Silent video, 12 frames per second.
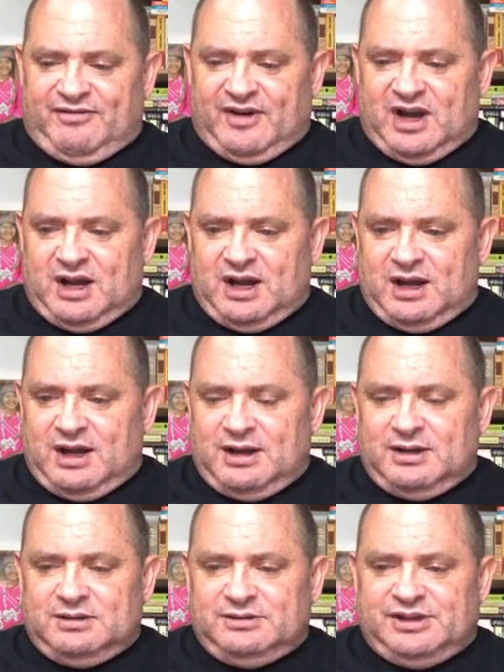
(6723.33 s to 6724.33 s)

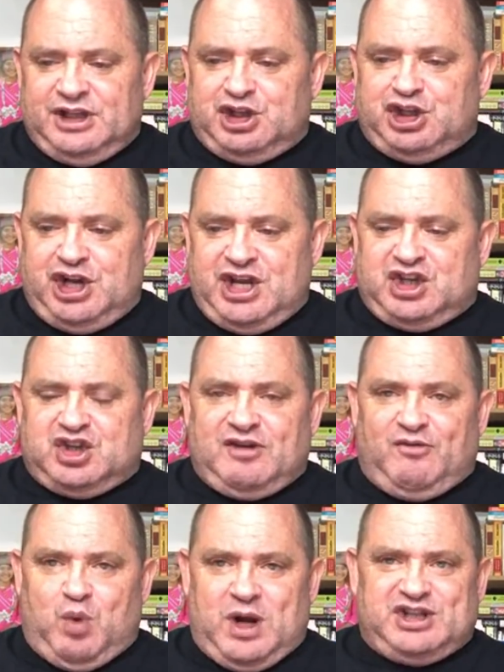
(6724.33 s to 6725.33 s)
the gist
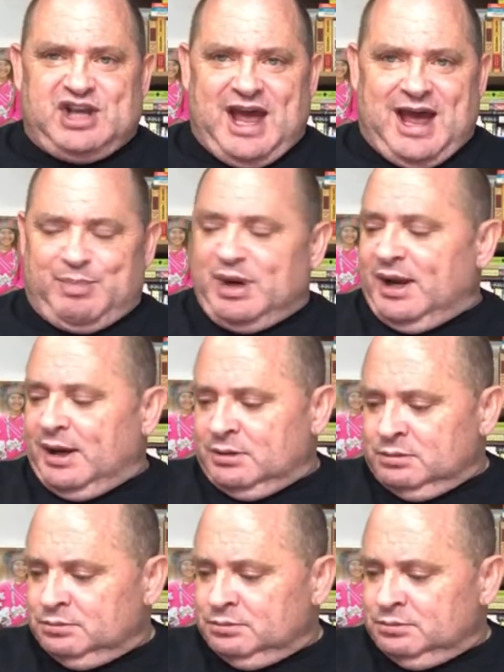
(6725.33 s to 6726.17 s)
of what's happening.